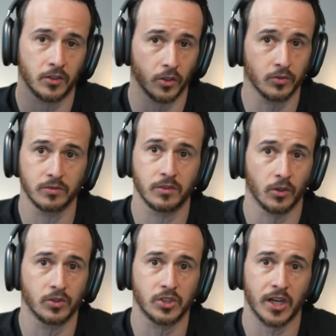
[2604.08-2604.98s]

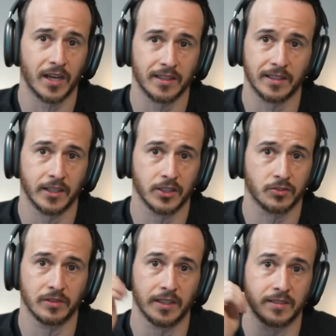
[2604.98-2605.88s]
go check out their latest
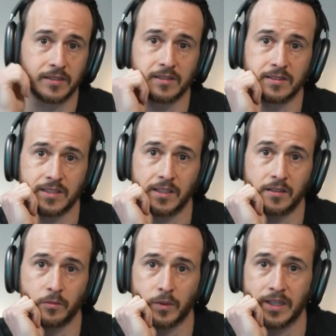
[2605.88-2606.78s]
releases and
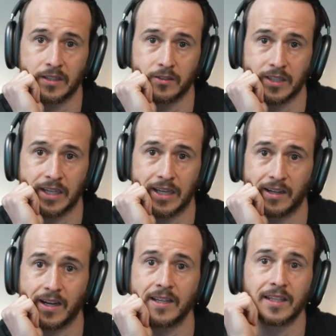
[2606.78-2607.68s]
see what they're doing in
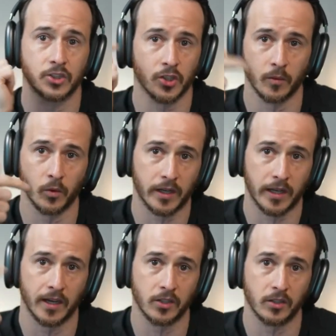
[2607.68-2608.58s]
AI, and then try and work out
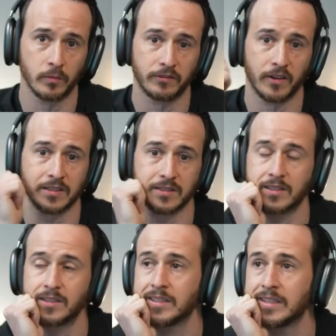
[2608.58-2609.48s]
how you can be
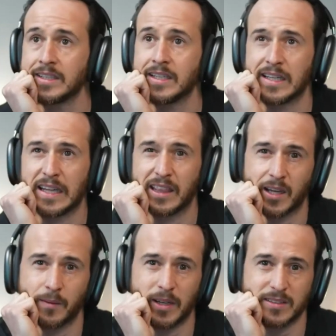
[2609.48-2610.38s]
faster. And then
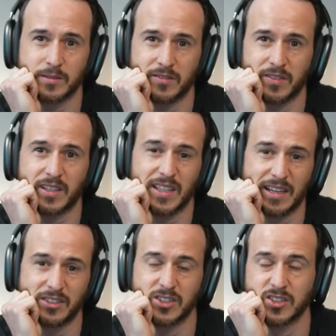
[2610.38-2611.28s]
think about some stuff like
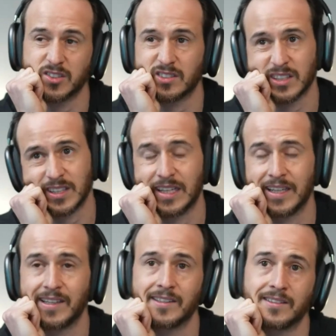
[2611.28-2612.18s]
Lavender and
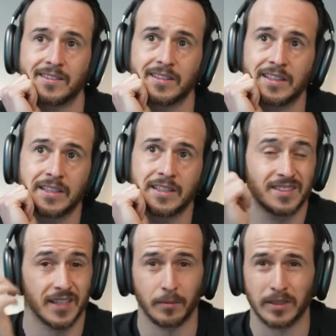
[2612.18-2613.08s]
Clay and
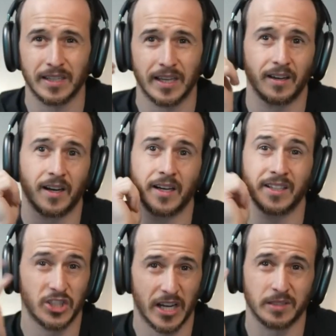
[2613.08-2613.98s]
Seamless AI,
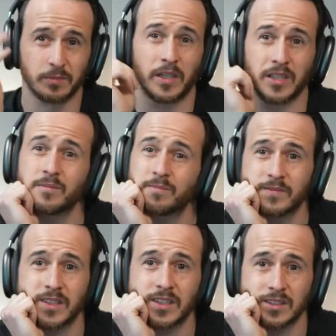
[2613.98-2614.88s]
Jasper.
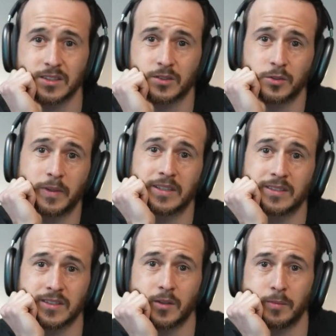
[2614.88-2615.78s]
And those are good
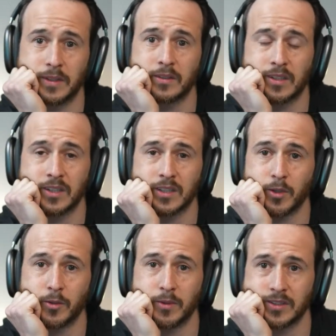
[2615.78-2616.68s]
places I would be looking at the
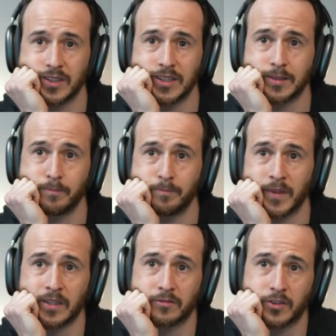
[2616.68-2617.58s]
moment. And
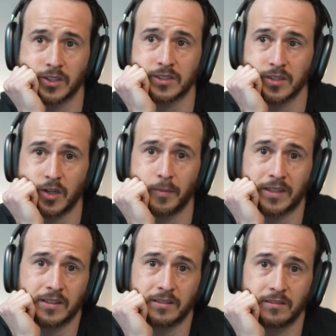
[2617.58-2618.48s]
of course, I'll
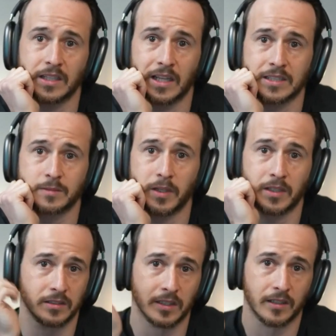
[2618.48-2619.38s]
make the last plug
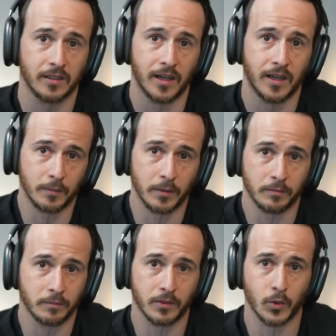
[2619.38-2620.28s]
is like, I'm a
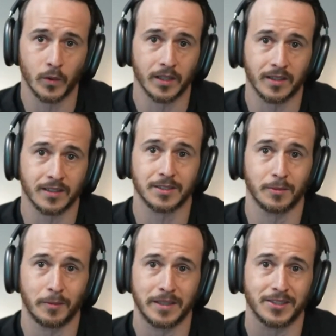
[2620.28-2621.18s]
Qwilr
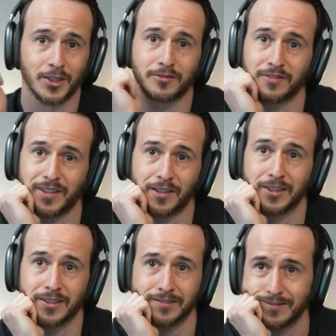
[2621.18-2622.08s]
customer myself. Love
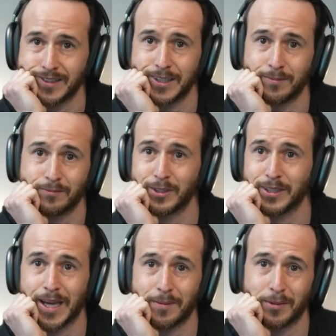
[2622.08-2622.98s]
it.
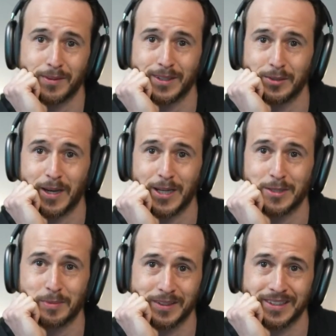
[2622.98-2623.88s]
Really happy with the new page
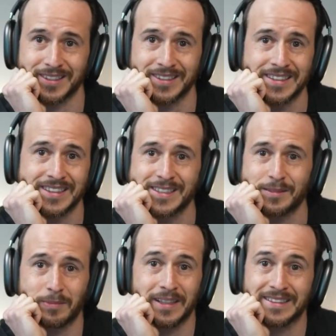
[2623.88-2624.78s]
builder.
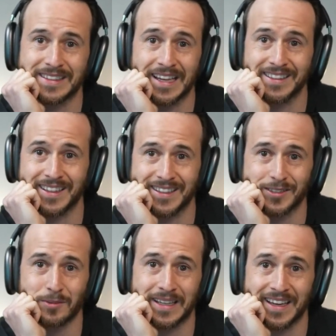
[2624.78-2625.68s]
Plan to get in there
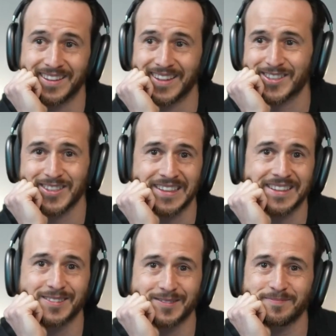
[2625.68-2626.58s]
this weekend, actually.